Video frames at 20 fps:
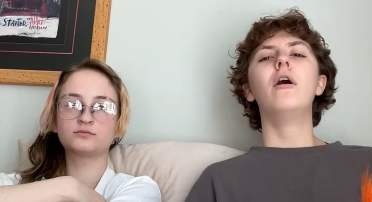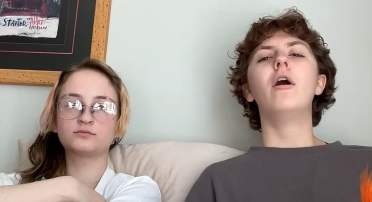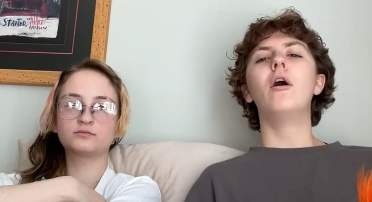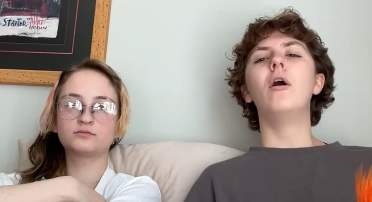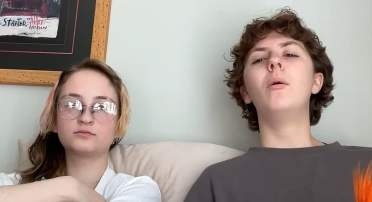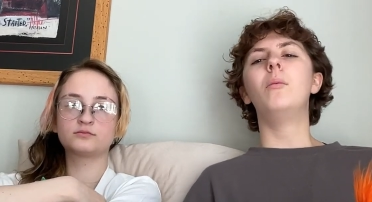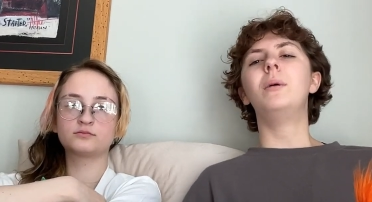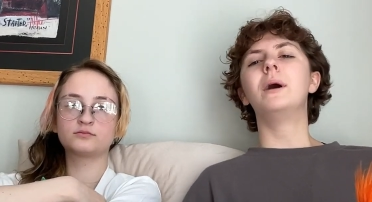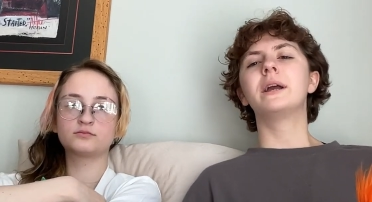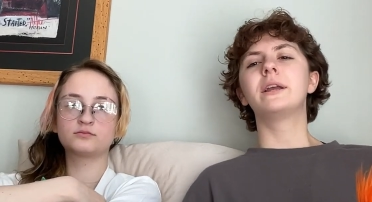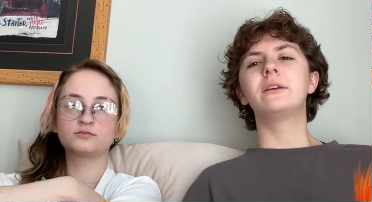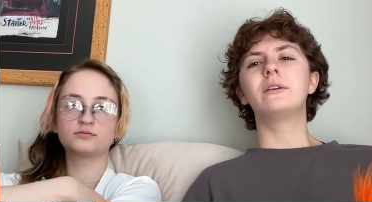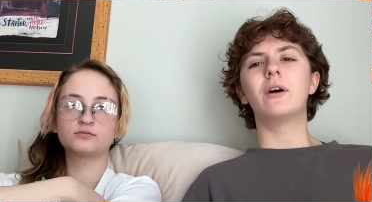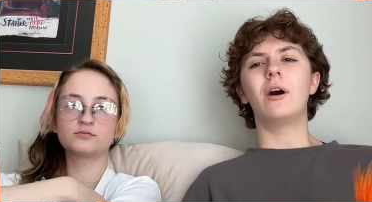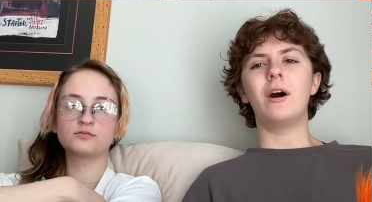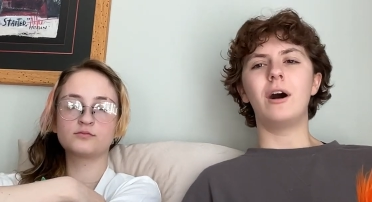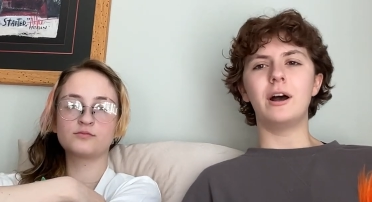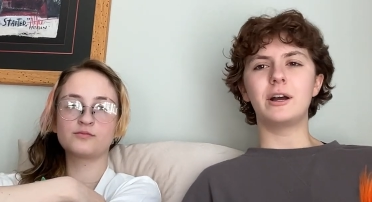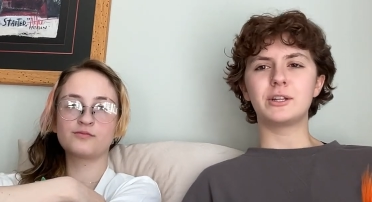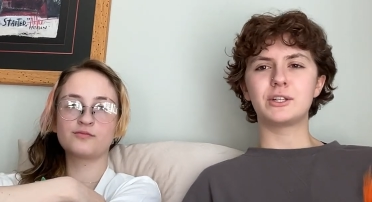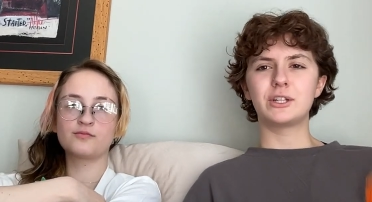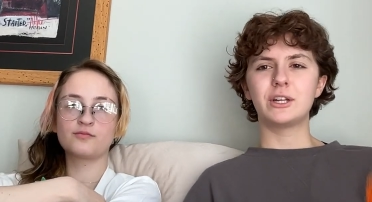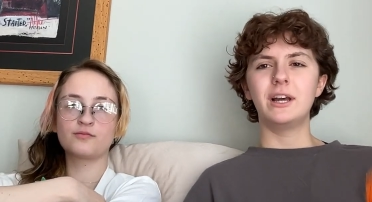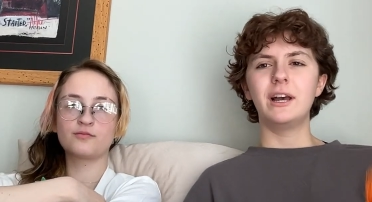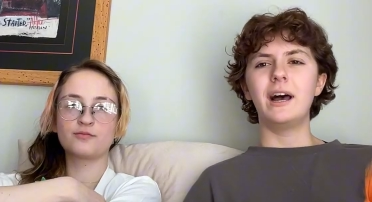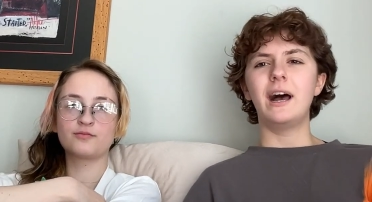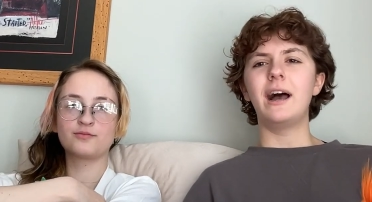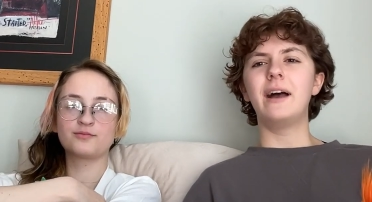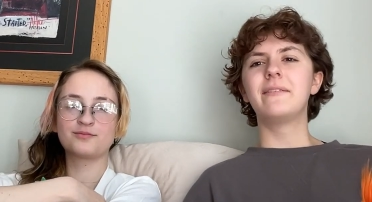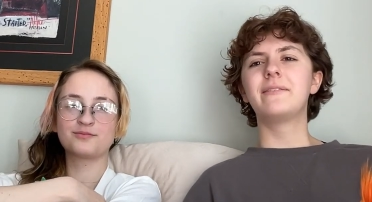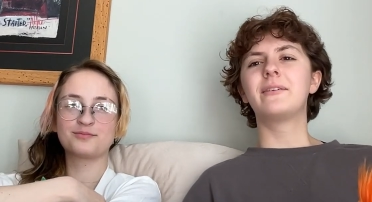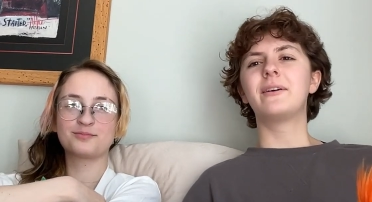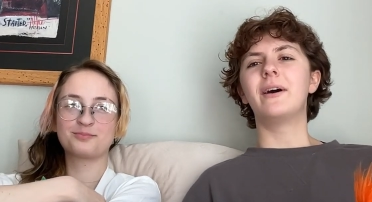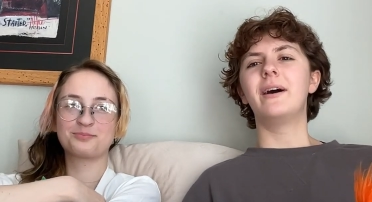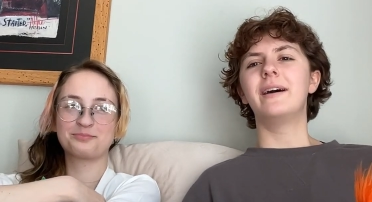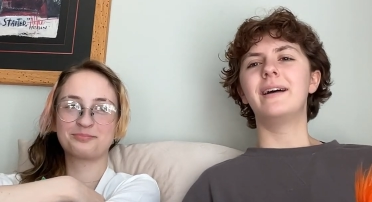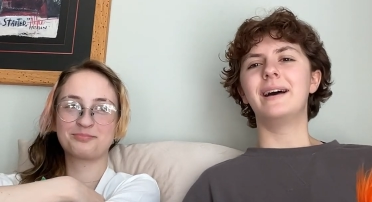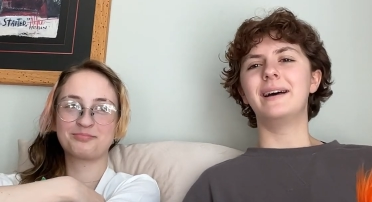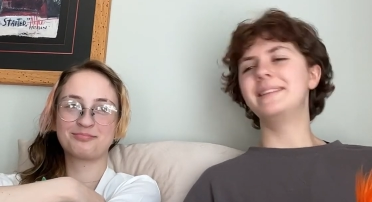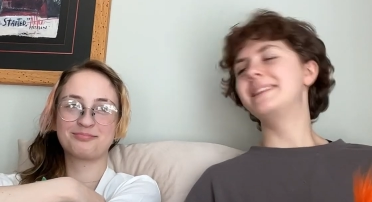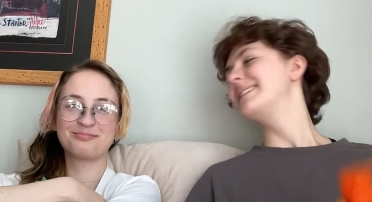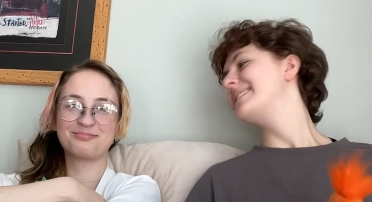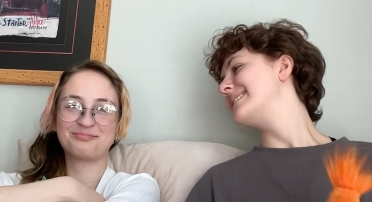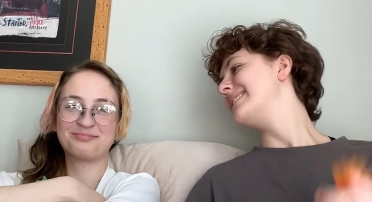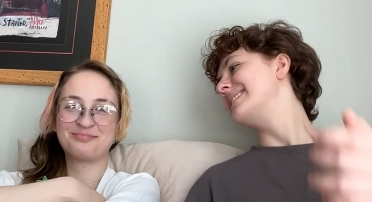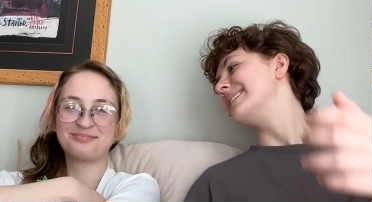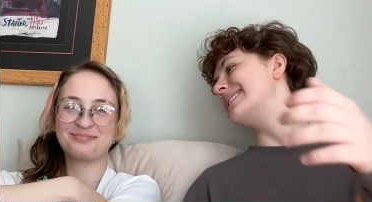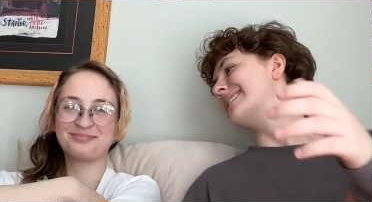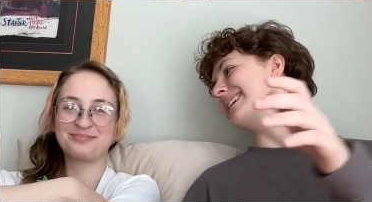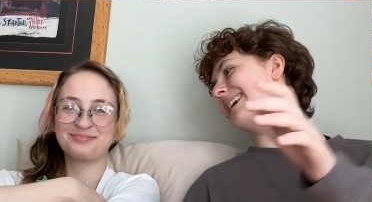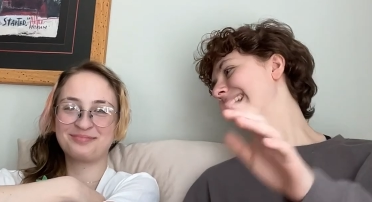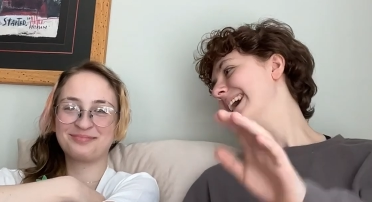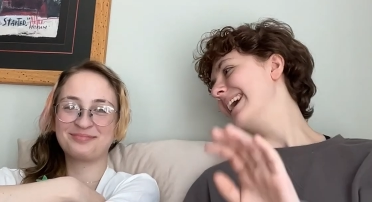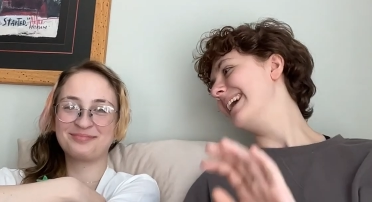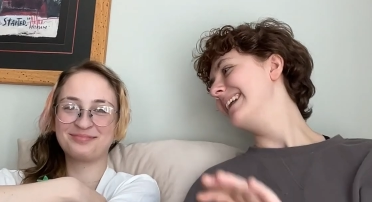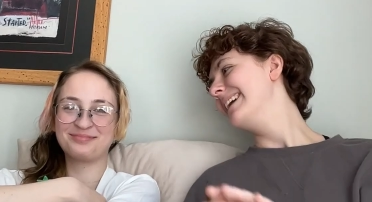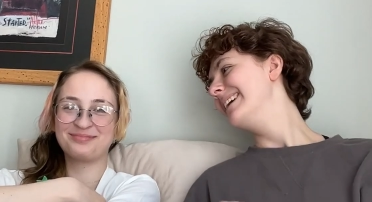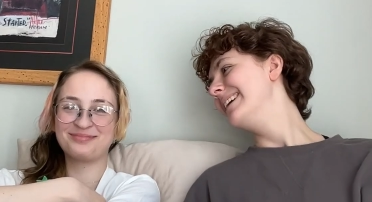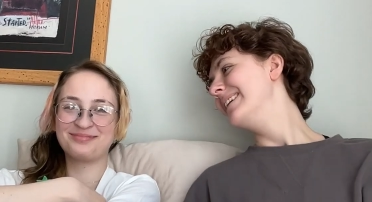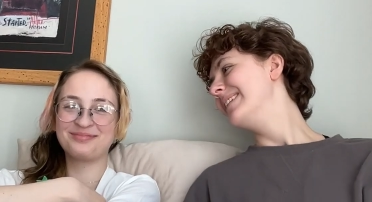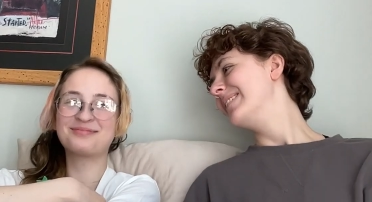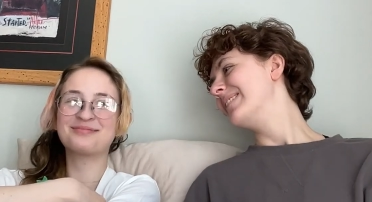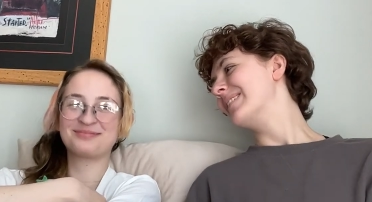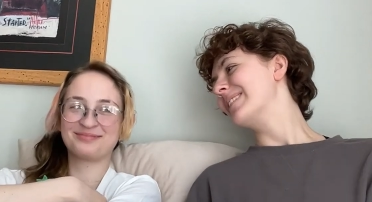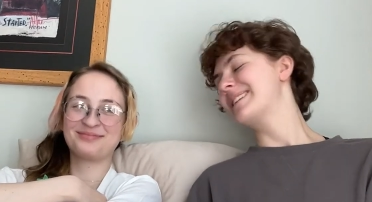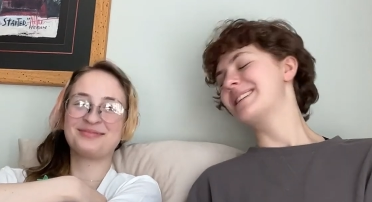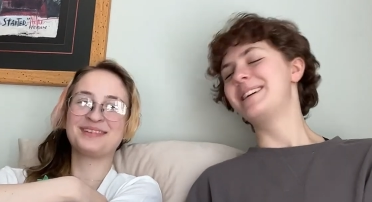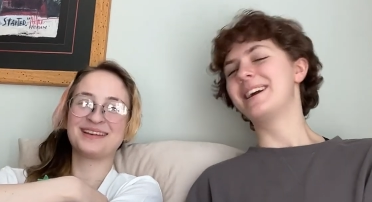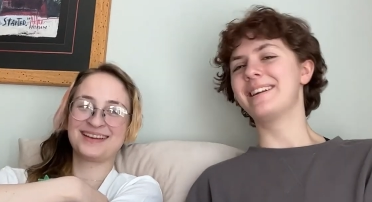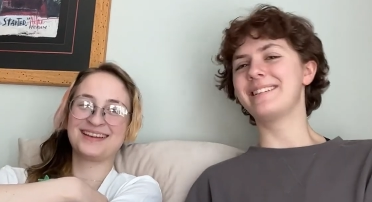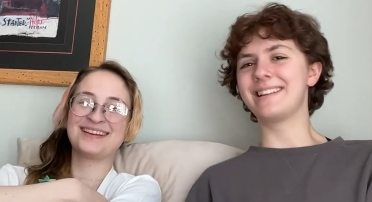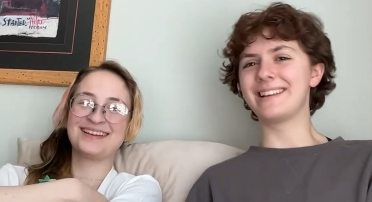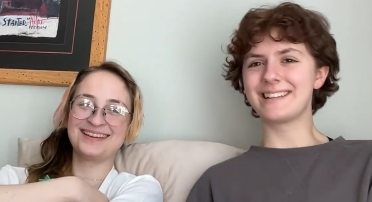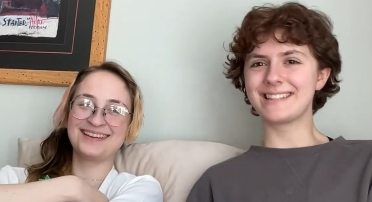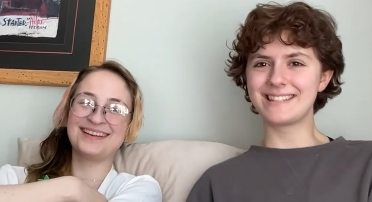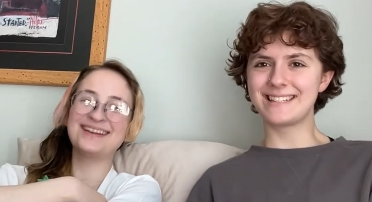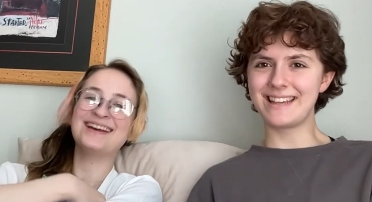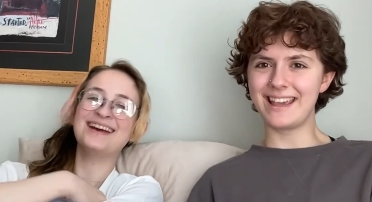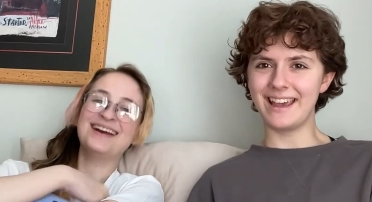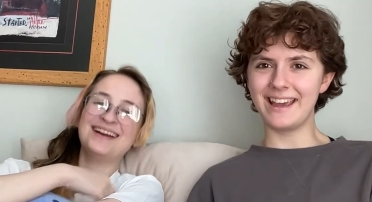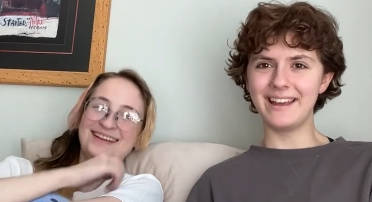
Speaker 1: oh my gosh, I've got, this is a skit. We're starting like a skit.